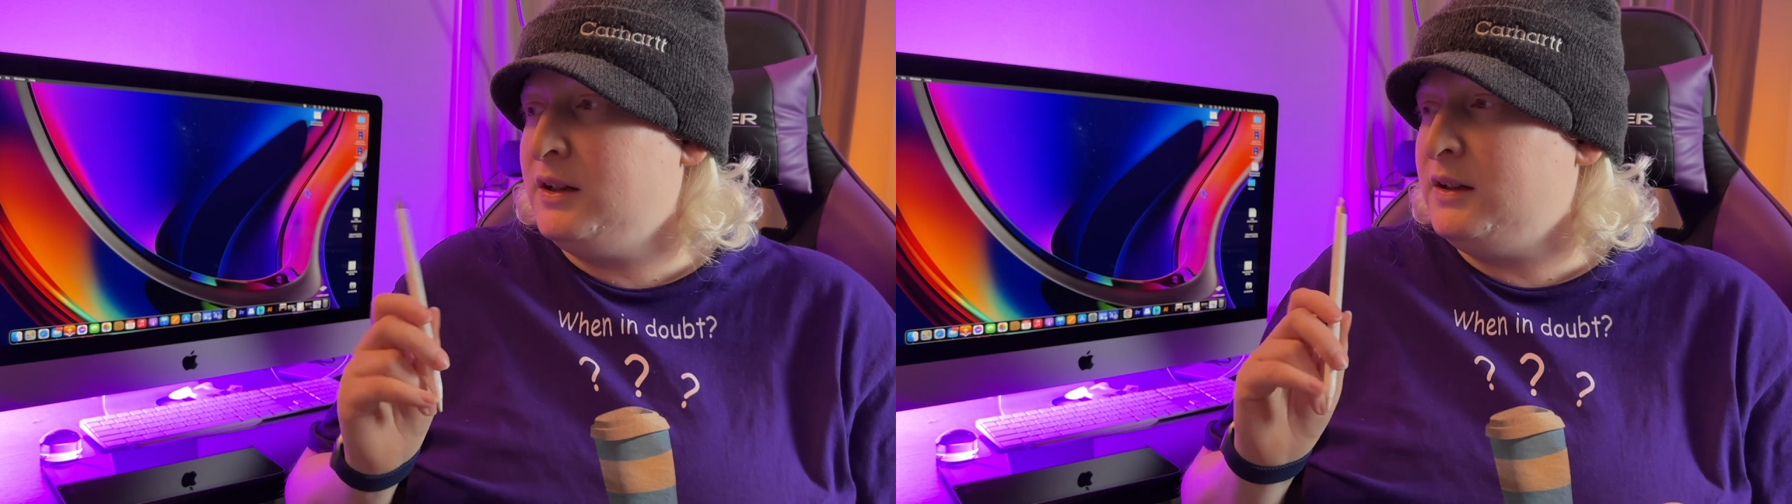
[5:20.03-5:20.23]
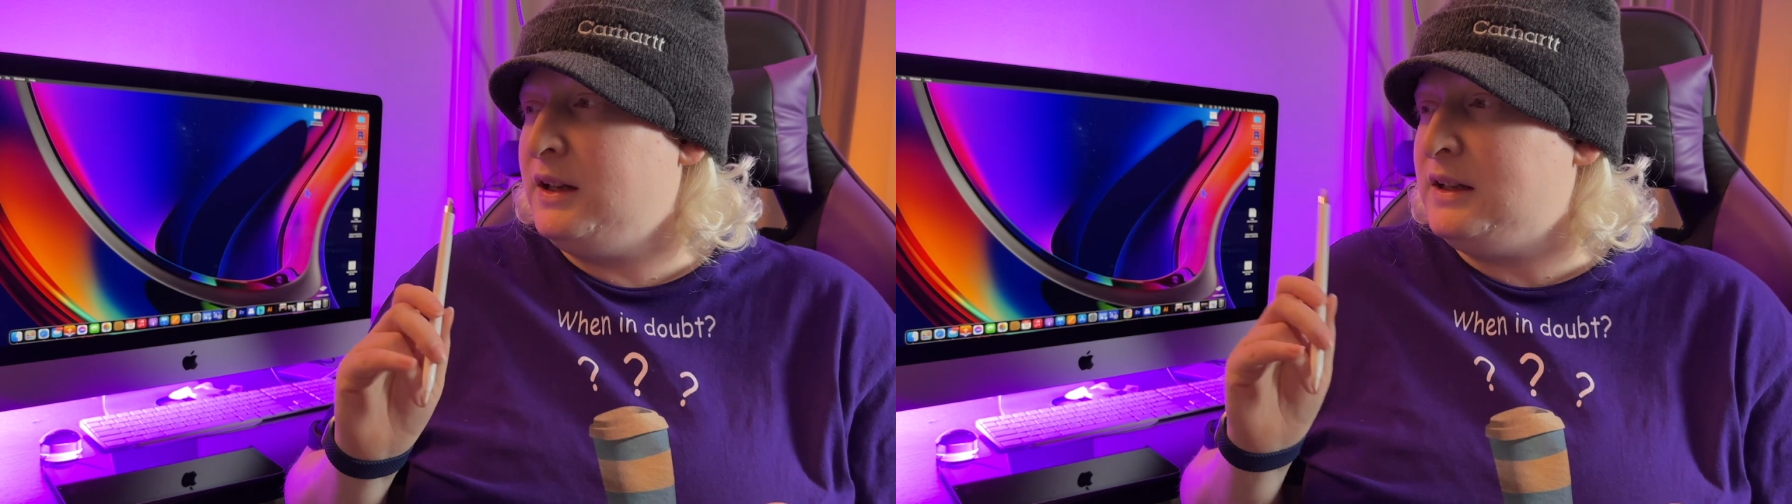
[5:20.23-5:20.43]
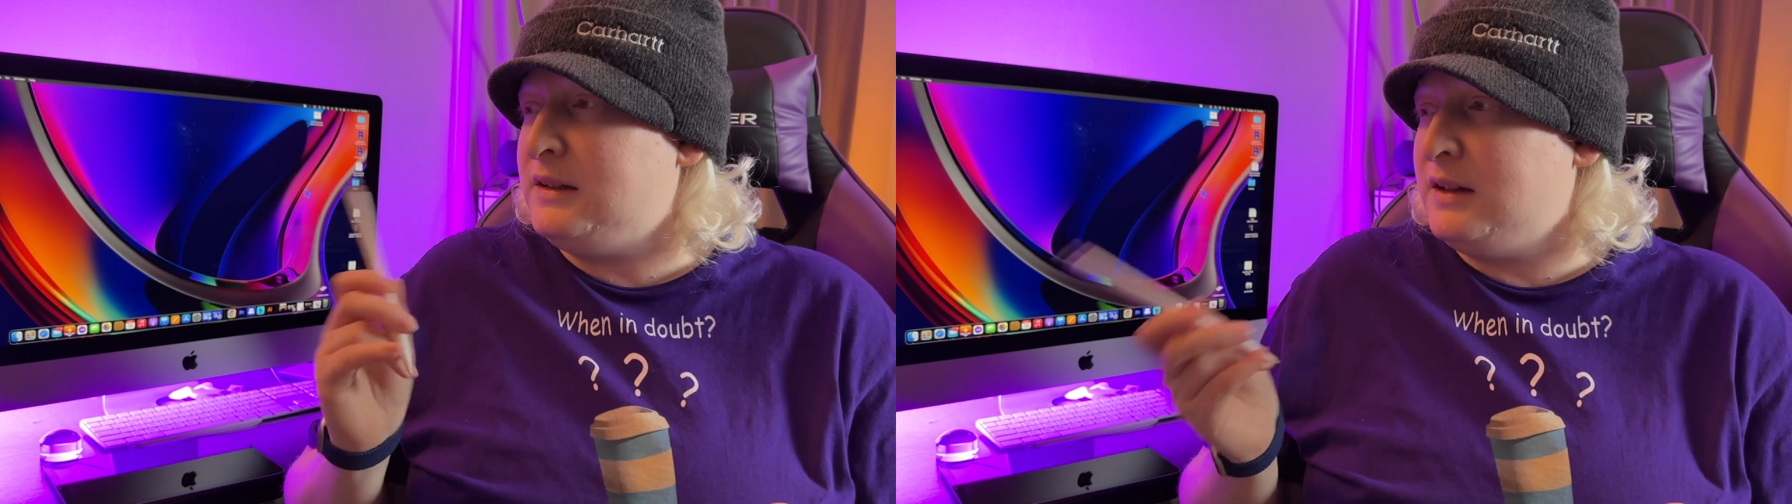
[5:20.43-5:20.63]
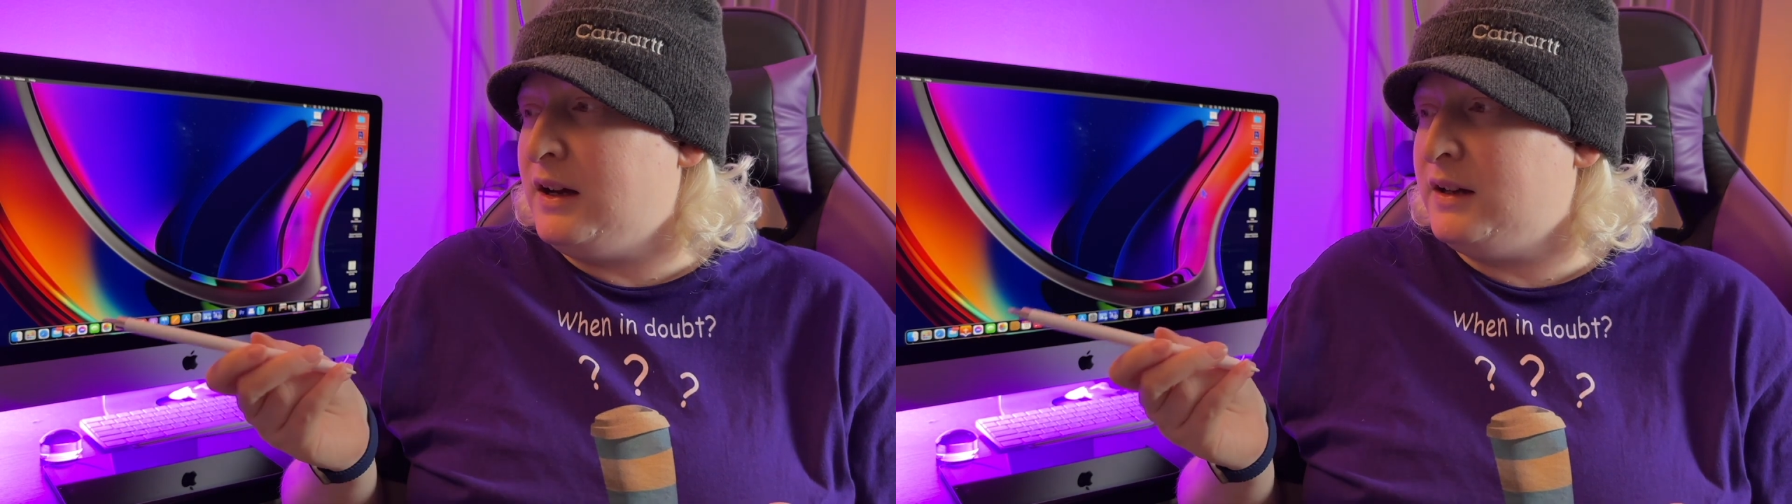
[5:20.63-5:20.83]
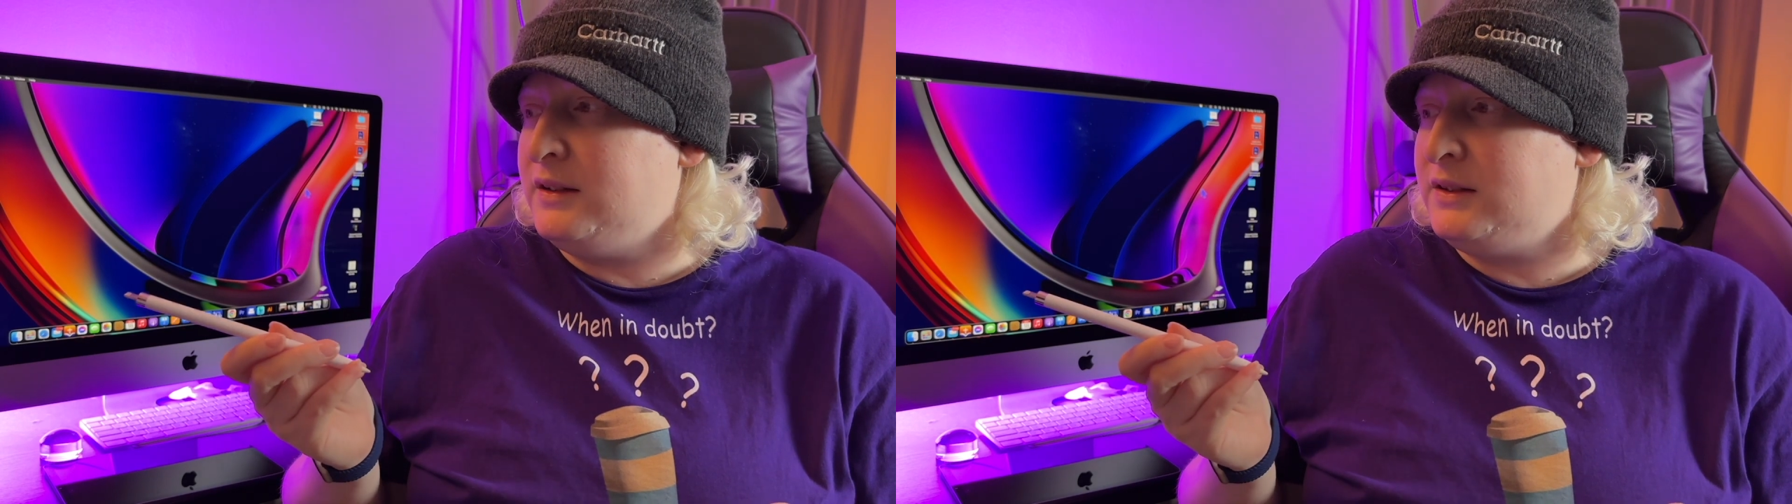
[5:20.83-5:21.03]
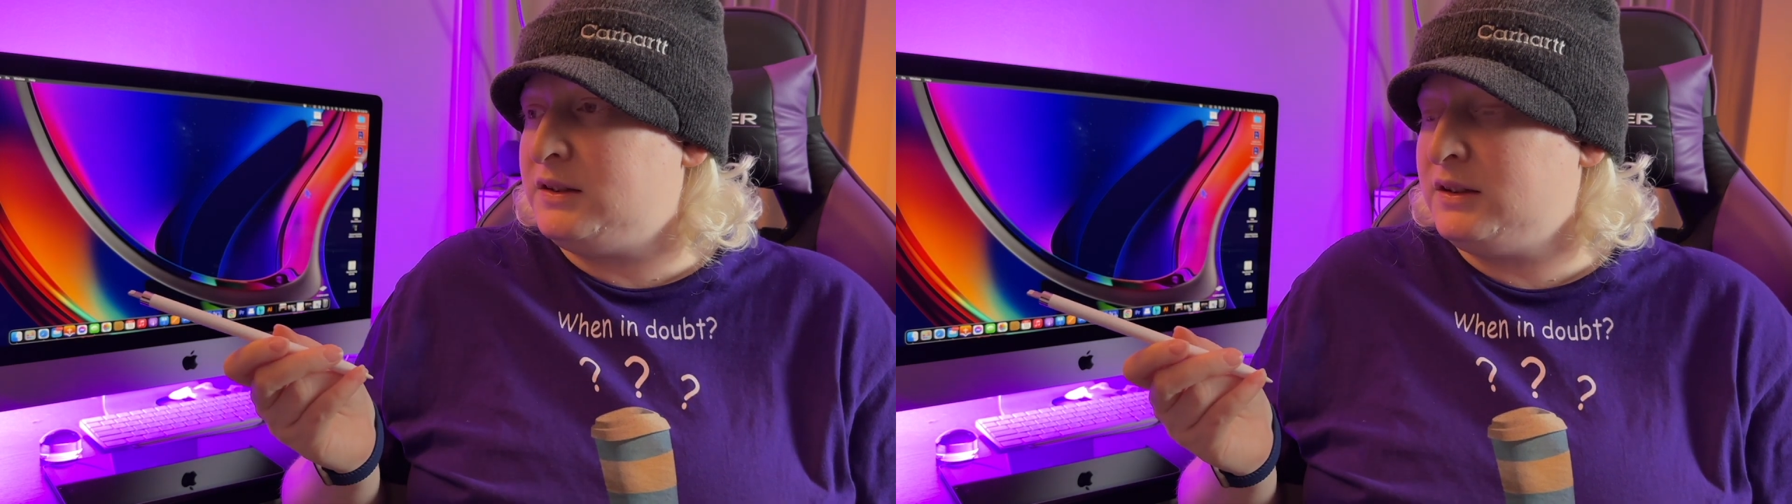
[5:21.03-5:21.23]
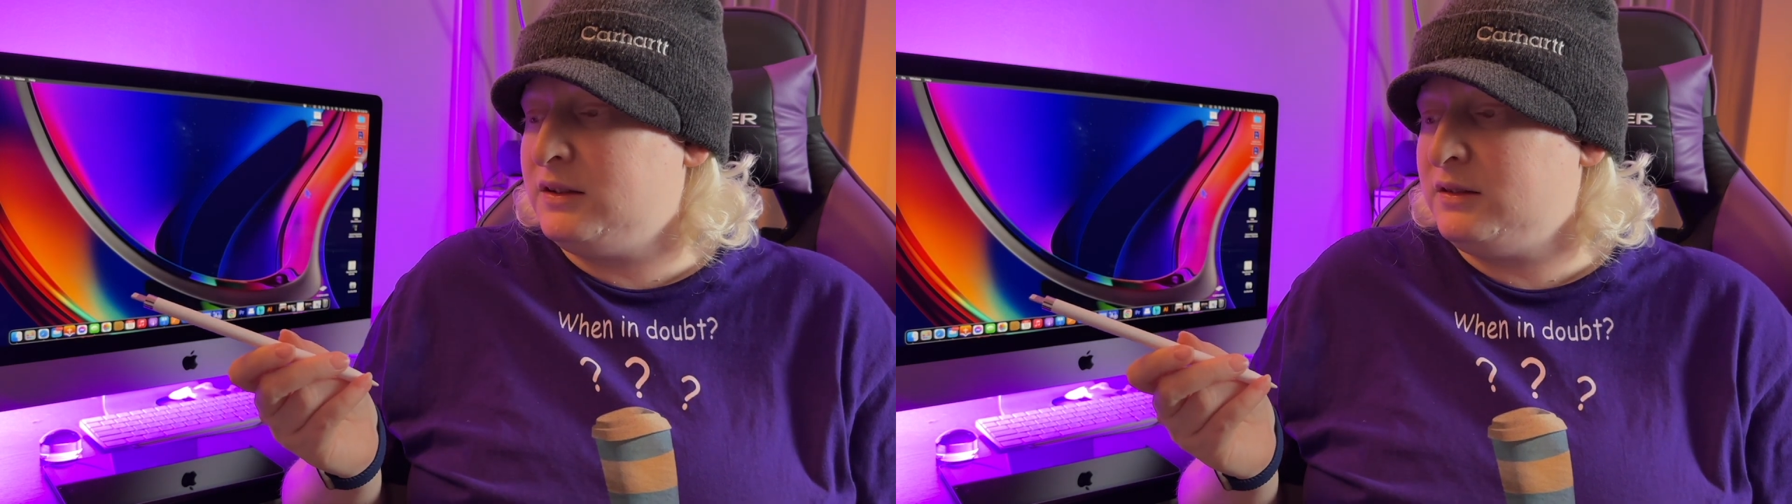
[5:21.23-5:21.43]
it does,